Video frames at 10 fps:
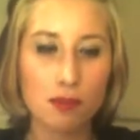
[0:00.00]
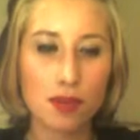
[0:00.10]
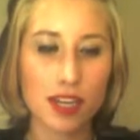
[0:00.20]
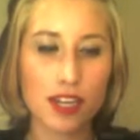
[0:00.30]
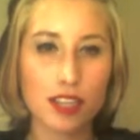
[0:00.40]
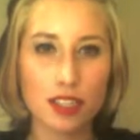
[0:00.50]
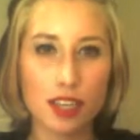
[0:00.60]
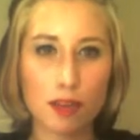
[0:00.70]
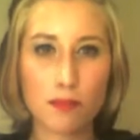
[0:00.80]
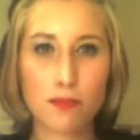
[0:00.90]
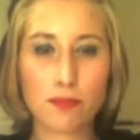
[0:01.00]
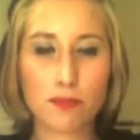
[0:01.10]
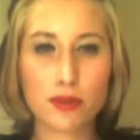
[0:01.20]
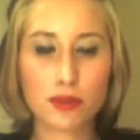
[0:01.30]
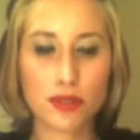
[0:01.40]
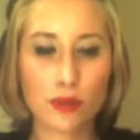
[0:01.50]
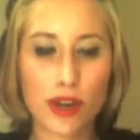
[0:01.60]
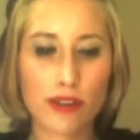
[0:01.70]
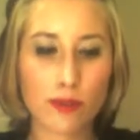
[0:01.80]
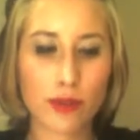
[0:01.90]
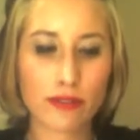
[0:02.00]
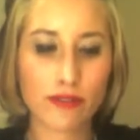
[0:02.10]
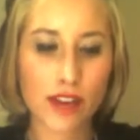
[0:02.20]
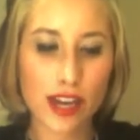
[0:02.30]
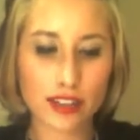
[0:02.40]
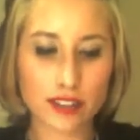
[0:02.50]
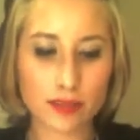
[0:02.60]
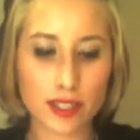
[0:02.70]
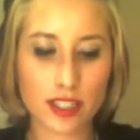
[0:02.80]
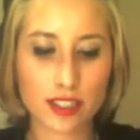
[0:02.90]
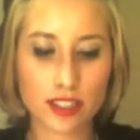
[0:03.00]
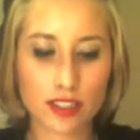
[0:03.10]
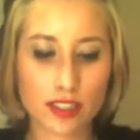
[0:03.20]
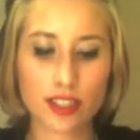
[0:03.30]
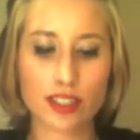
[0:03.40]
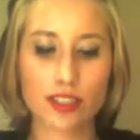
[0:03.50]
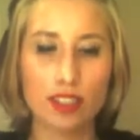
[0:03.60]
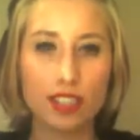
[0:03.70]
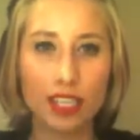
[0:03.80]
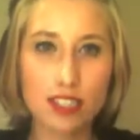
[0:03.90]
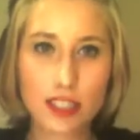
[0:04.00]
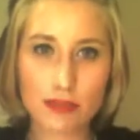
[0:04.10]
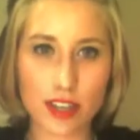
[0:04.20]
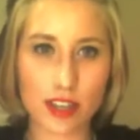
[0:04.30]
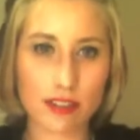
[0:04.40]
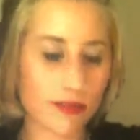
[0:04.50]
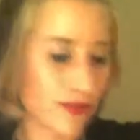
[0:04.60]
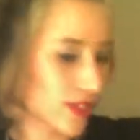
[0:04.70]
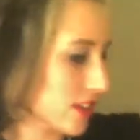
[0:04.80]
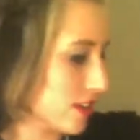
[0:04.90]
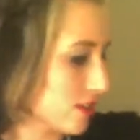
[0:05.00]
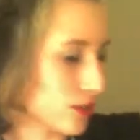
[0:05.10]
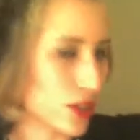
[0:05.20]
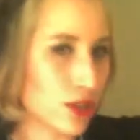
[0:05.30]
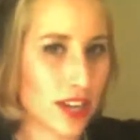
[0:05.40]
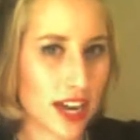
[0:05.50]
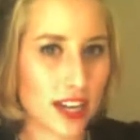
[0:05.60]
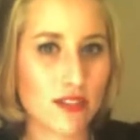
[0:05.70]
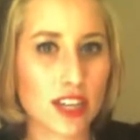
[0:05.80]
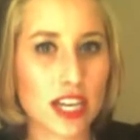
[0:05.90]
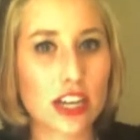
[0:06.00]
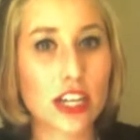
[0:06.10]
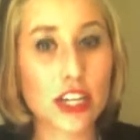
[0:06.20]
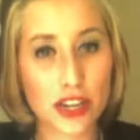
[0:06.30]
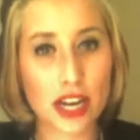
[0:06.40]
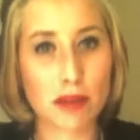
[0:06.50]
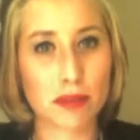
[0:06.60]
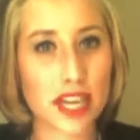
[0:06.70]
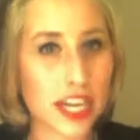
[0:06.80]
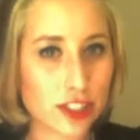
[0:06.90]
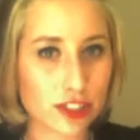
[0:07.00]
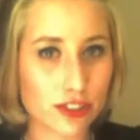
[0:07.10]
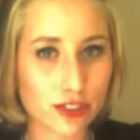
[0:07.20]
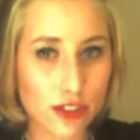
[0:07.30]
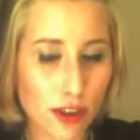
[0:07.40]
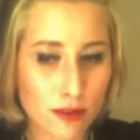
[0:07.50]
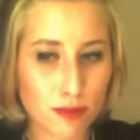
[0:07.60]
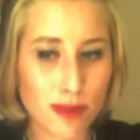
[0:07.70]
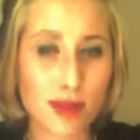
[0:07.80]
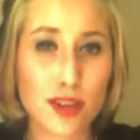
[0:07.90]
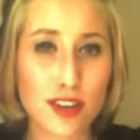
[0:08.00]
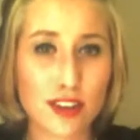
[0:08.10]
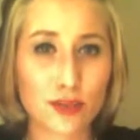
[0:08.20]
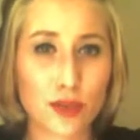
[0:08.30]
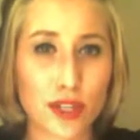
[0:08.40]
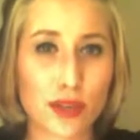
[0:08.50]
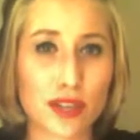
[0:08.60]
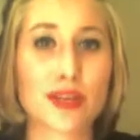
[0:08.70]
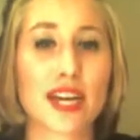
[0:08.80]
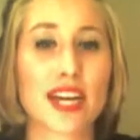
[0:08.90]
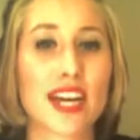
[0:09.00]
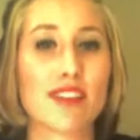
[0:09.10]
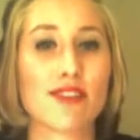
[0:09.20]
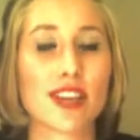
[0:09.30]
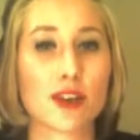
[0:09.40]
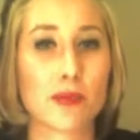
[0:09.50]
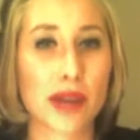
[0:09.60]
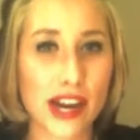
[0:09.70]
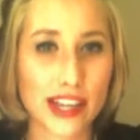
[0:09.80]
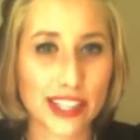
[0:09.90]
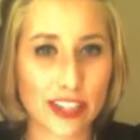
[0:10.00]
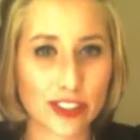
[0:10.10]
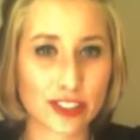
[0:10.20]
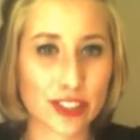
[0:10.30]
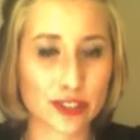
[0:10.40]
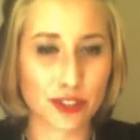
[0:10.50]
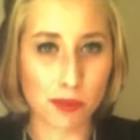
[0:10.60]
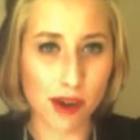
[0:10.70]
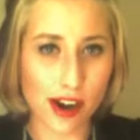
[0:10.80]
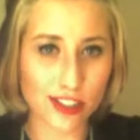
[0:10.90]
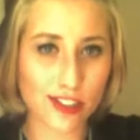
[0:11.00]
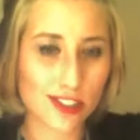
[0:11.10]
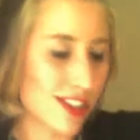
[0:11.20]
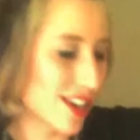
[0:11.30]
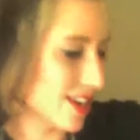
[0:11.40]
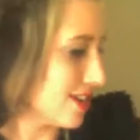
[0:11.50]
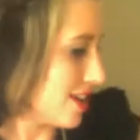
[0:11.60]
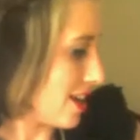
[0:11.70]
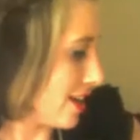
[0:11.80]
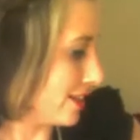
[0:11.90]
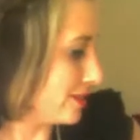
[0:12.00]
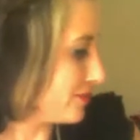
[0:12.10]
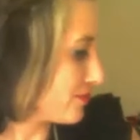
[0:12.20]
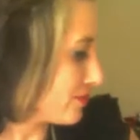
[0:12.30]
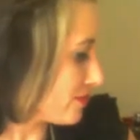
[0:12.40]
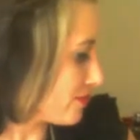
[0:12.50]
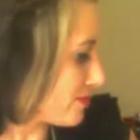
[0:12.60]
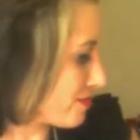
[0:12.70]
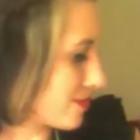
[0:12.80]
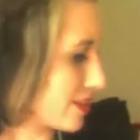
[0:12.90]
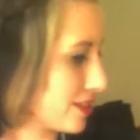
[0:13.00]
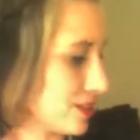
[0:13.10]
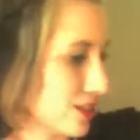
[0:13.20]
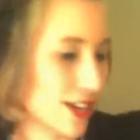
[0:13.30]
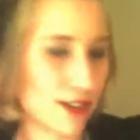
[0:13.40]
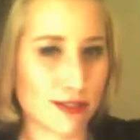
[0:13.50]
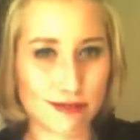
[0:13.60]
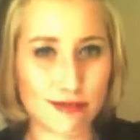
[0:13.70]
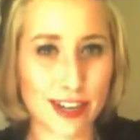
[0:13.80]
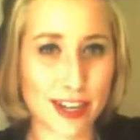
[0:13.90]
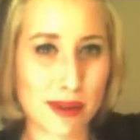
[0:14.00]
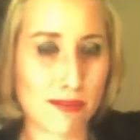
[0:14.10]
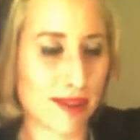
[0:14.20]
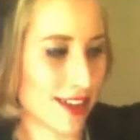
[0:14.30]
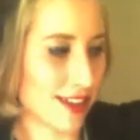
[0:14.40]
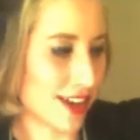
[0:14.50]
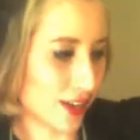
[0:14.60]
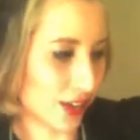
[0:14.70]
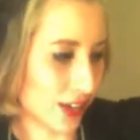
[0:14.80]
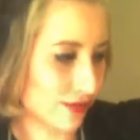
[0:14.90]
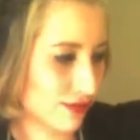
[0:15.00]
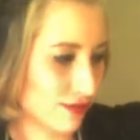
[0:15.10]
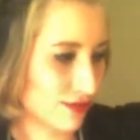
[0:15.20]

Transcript: because it pulls away from your face because it doesn't it's not stiff enough. So you can't even get a good application. So I mean maybe it does work well, but I can't even get on my eyelashes because of the brush. Um, so I don't recommend buying that at all.